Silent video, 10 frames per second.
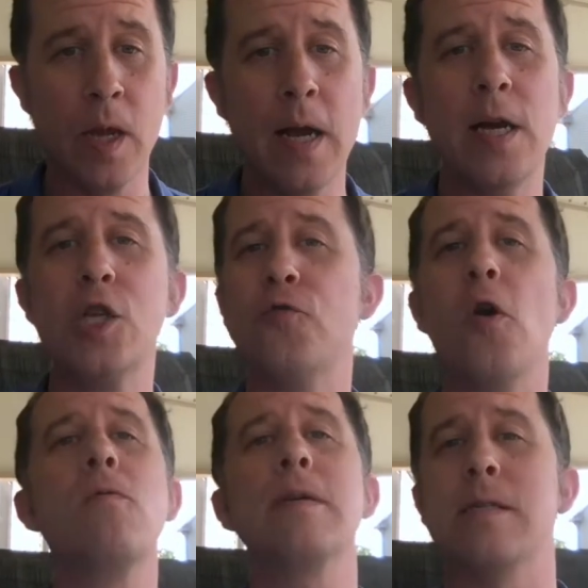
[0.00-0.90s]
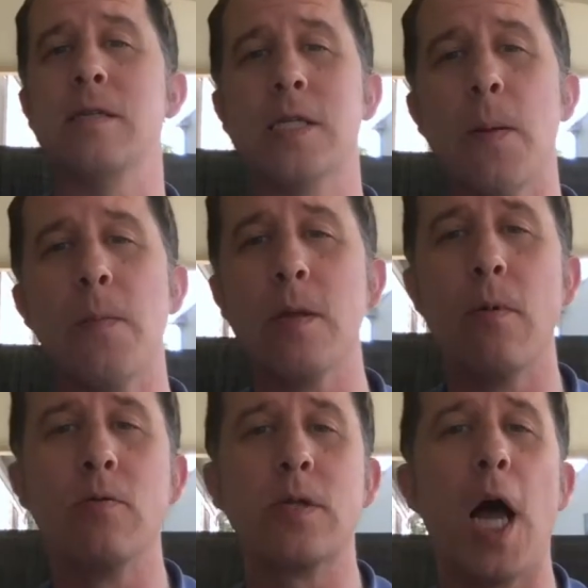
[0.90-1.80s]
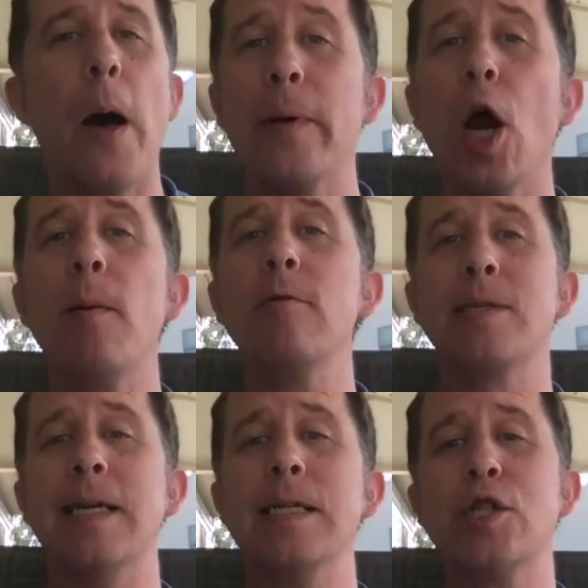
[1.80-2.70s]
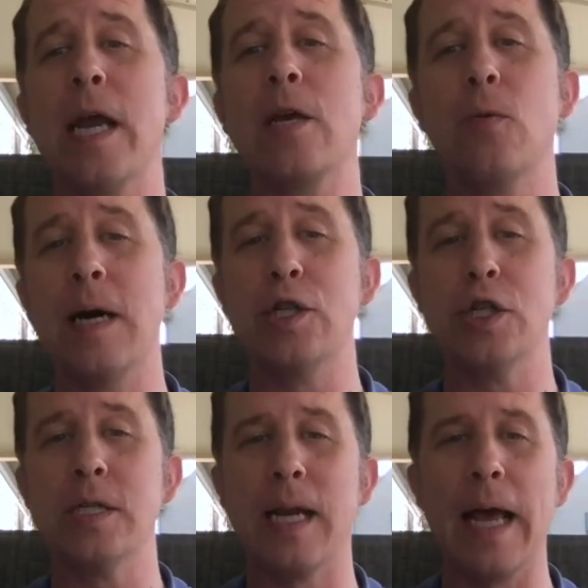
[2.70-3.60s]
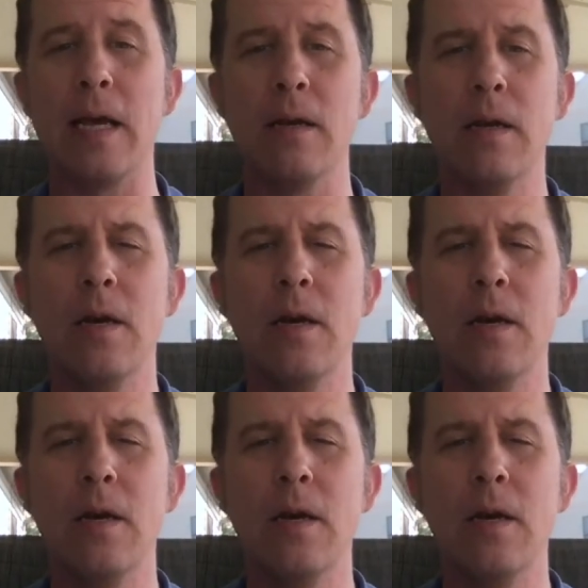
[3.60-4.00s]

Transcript: Let's focus on some of the most common, almost cliche questions like,